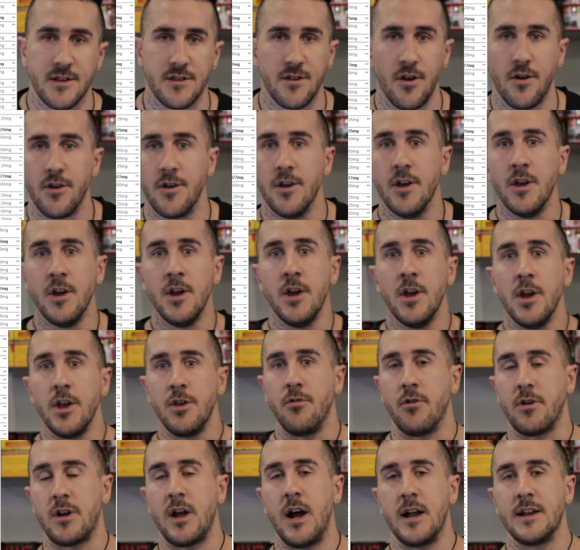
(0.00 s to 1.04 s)
So
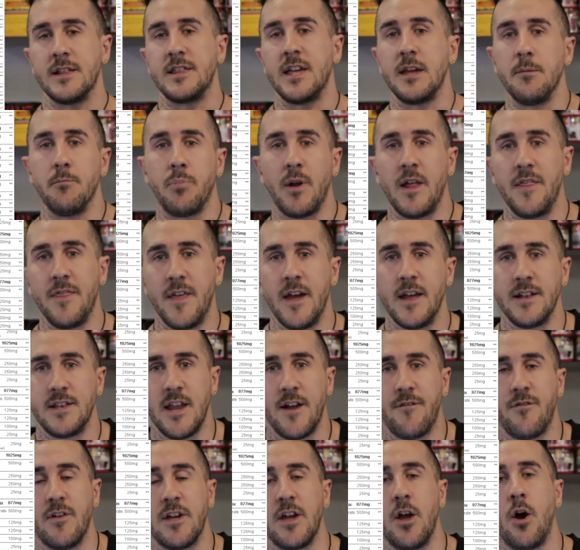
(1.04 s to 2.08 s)
your L-carnitine blend there
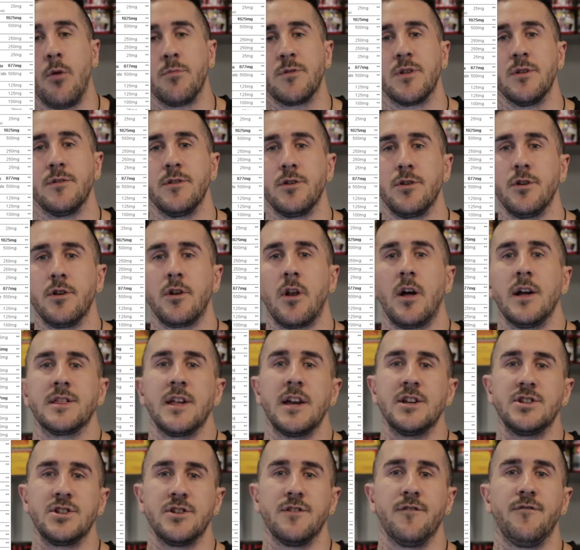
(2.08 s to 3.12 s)
definitely helps with the
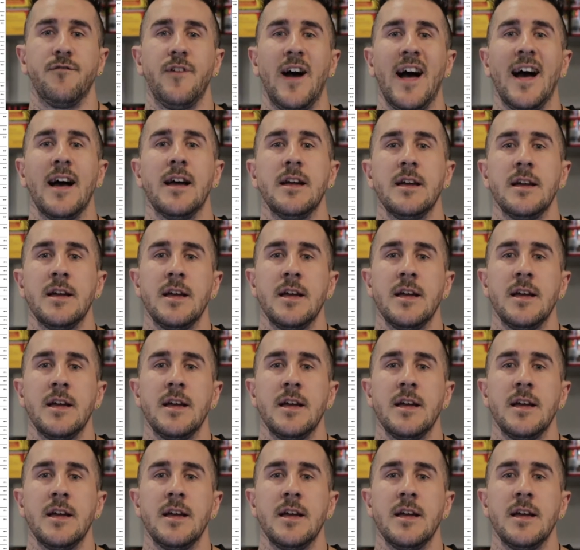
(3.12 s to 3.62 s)
utilization of fat